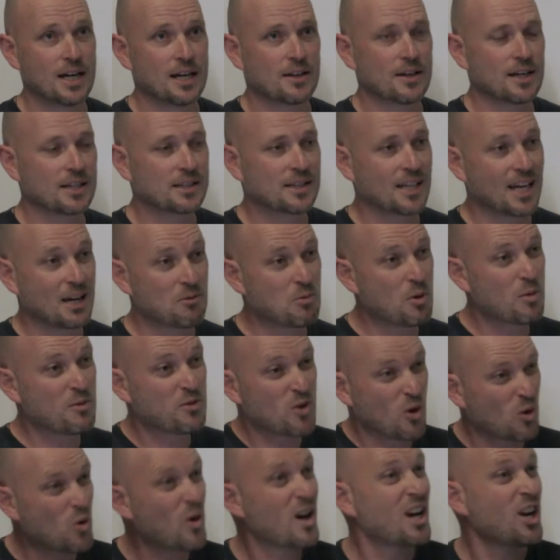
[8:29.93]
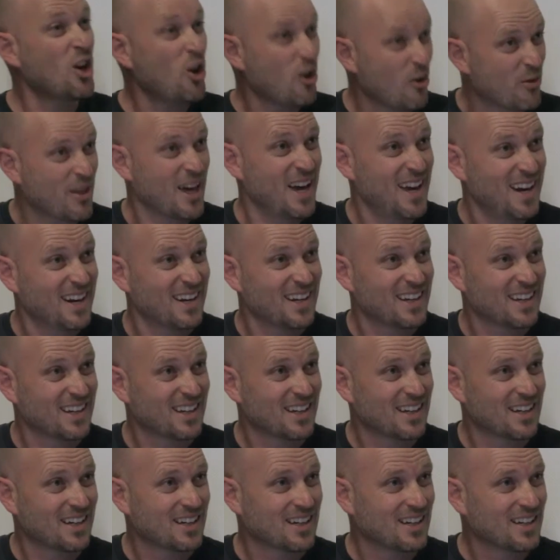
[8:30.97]
They say, well, we've got quite a lot of that.
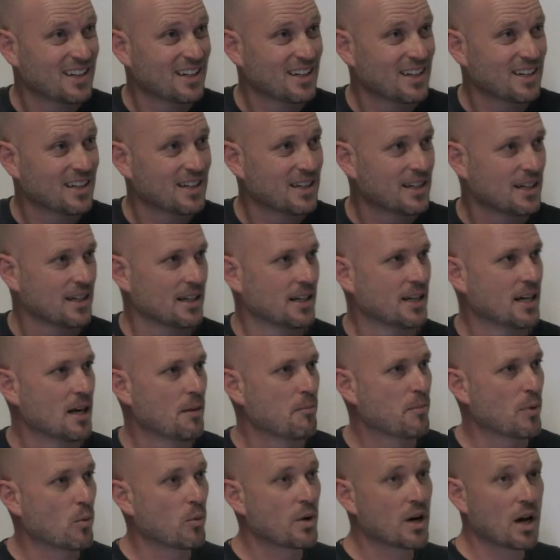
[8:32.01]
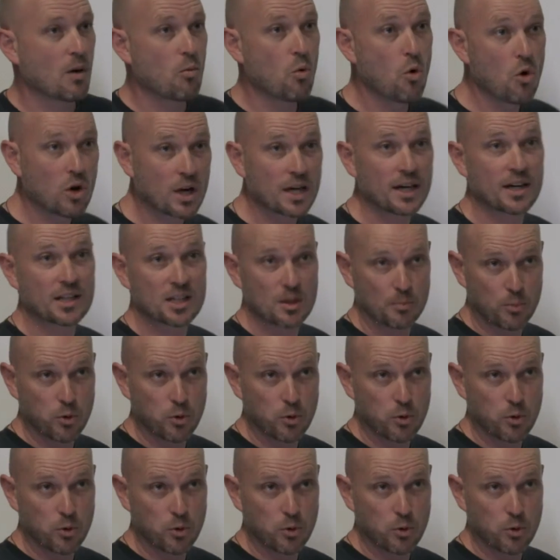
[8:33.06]
But when I walk in as a